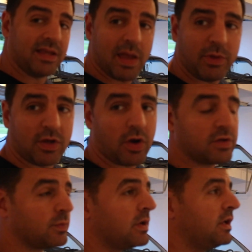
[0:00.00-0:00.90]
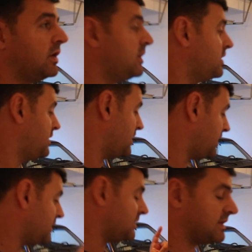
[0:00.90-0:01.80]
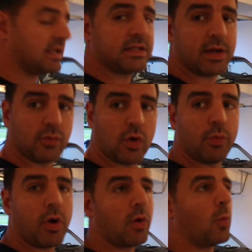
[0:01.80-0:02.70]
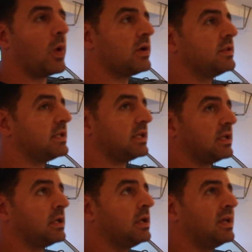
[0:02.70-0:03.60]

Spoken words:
yeah, I mean, the car's running good. Gonna get this anti-roll bar welded in.